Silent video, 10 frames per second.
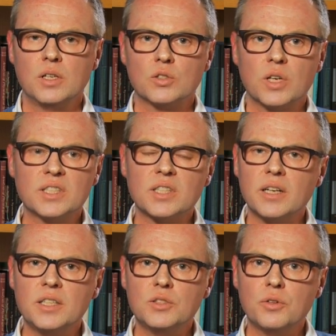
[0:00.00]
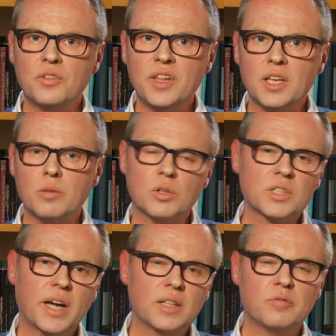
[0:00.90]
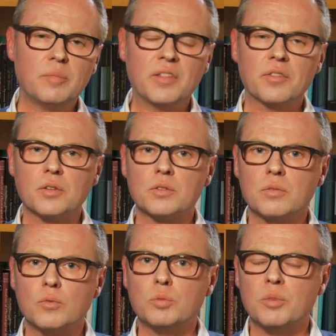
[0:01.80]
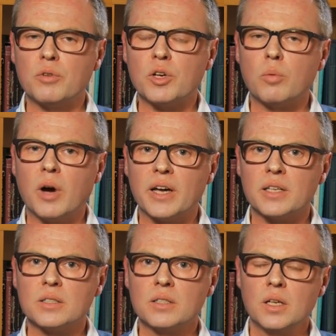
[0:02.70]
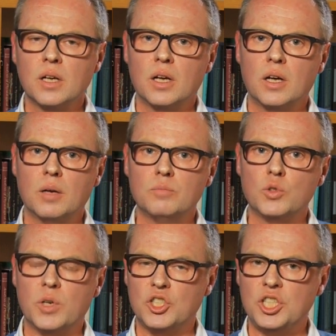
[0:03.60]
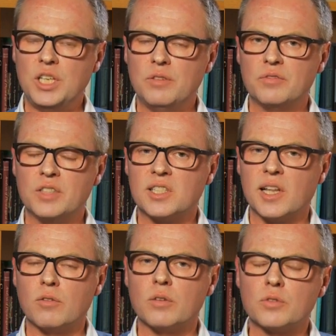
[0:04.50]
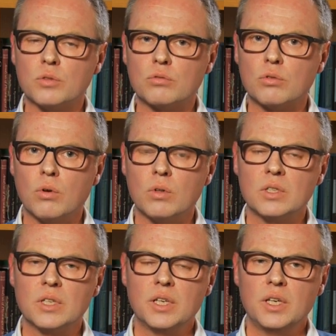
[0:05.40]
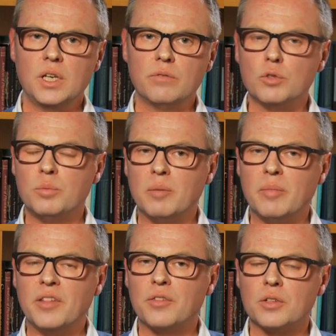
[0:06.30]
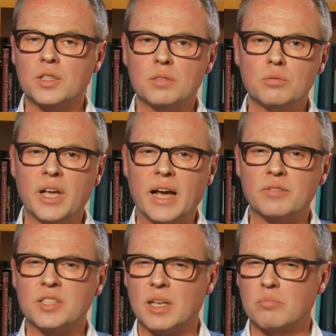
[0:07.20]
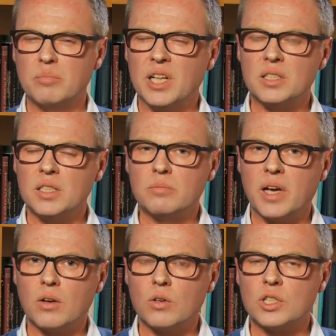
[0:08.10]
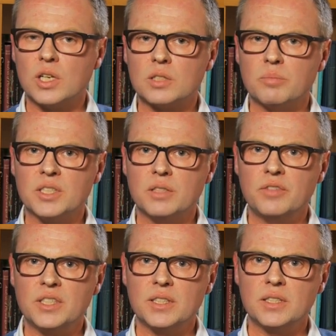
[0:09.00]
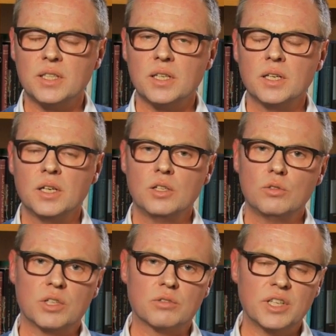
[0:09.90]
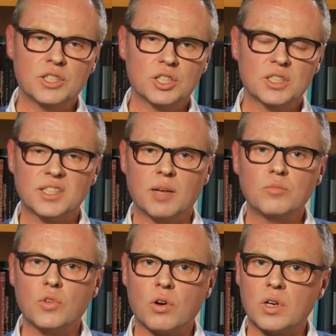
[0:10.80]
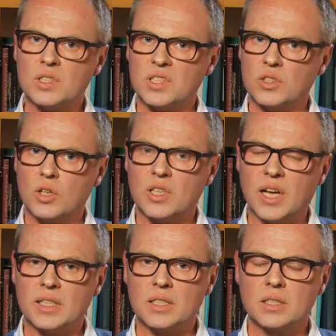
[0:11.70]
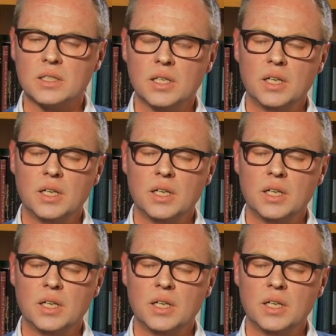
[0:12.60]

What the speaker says: So I started to think what kind of method would be required to achieve this level of control. It would be a method that would have some built-in biological specificity to address just some neurons and not others.